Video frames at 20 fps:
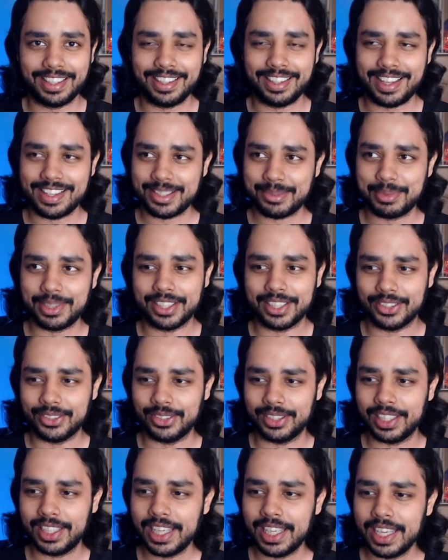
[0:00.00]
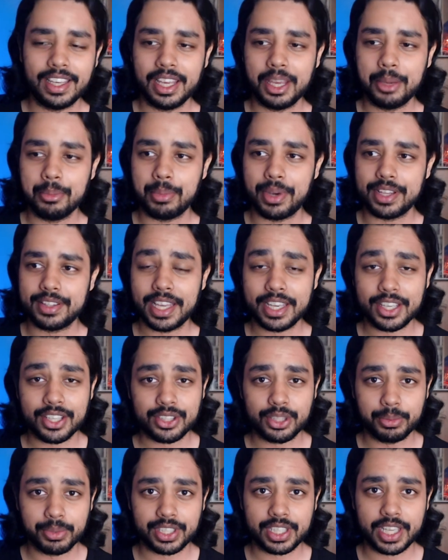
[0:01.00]
that's pretty cool but thank you
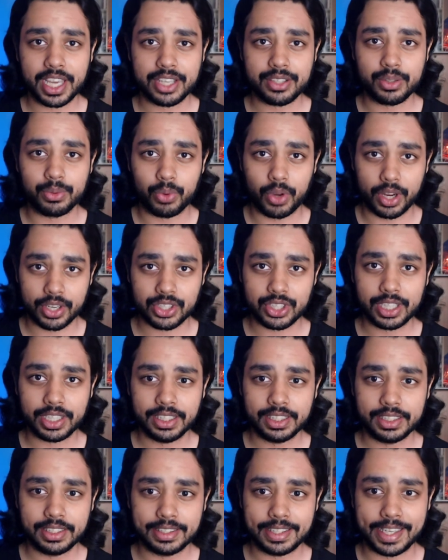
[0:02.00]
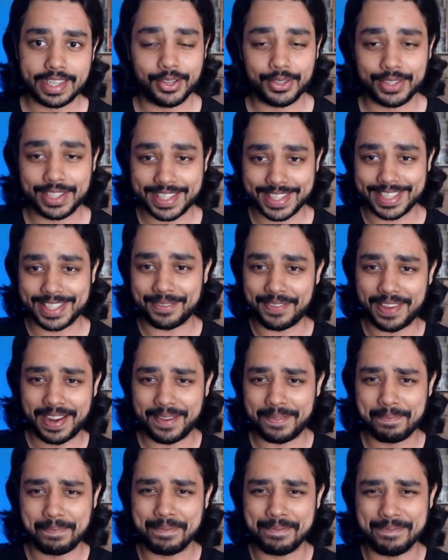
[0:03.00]
so much guys for watching i know this is a
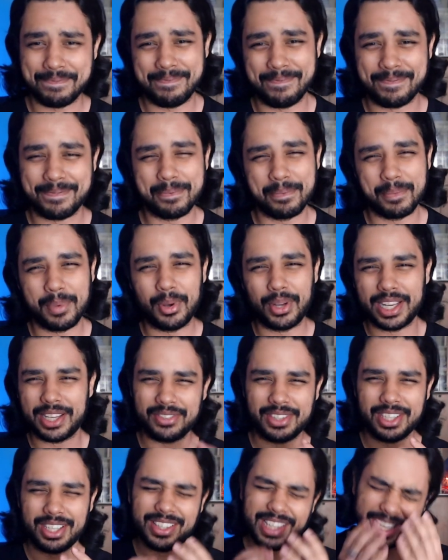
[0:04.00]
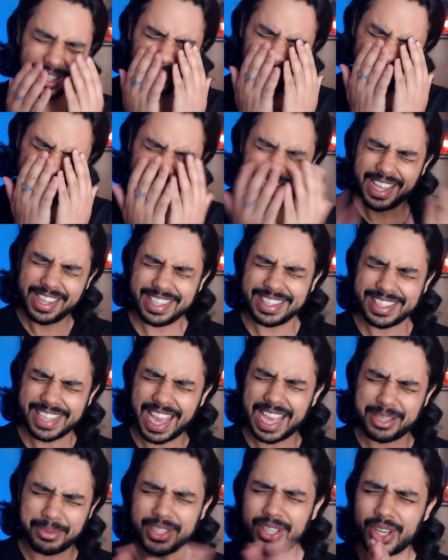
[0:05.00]
very mm, boring video like look this
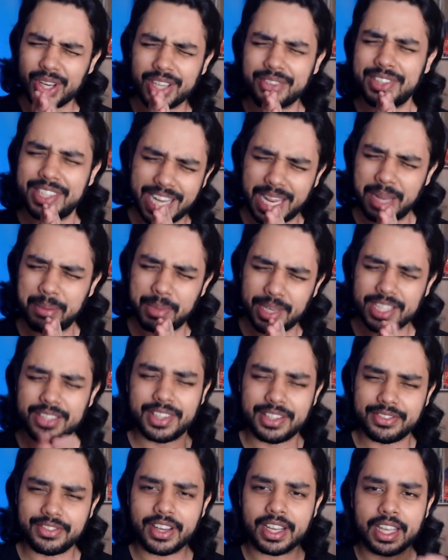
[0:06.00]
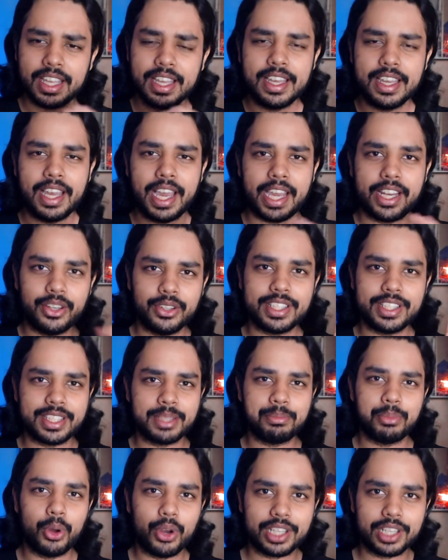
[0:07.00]
guy's been talking for 10 minutes what the fuck i know this is a
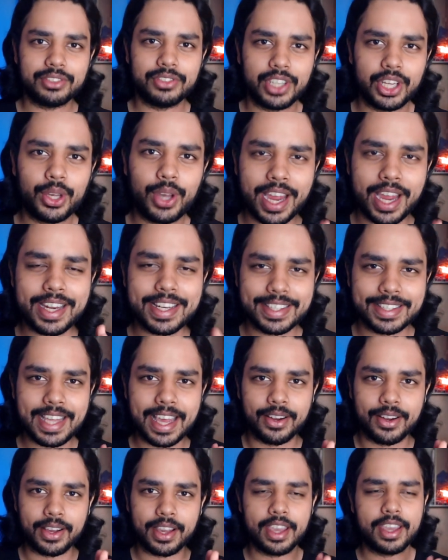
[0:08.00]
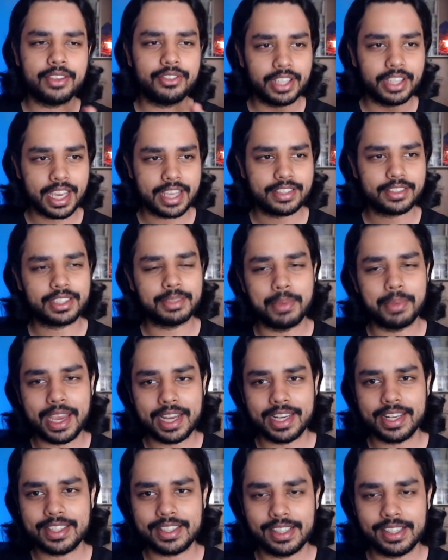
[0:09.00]
boring video i understand okay if you guys
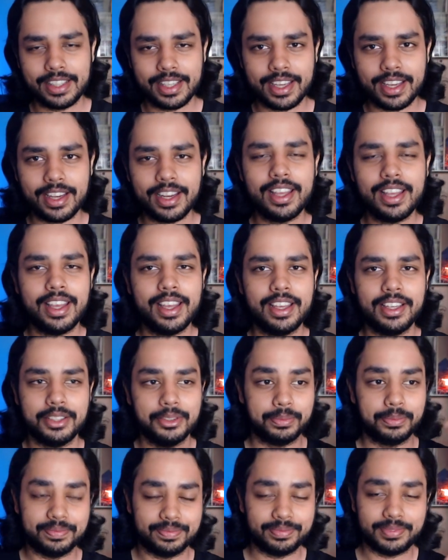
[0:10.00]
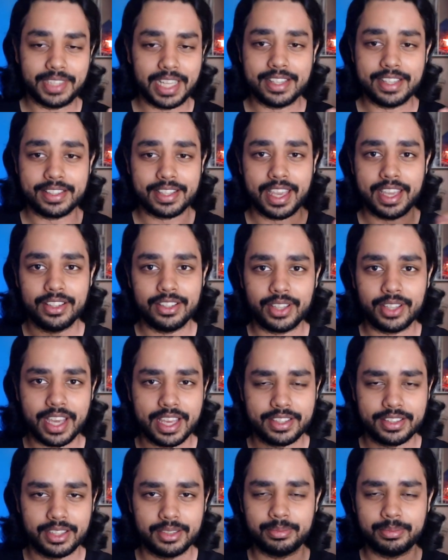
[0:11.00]
made it till here insane you
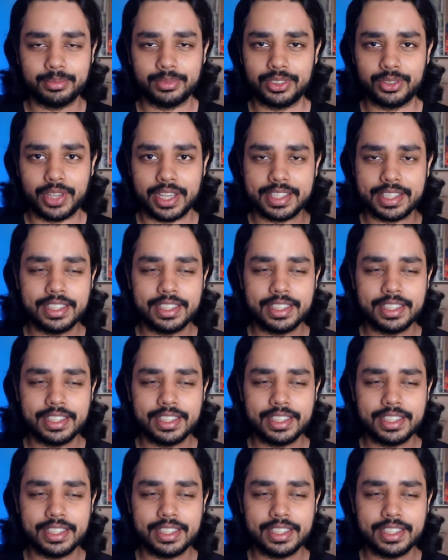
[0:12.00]
guys are crazy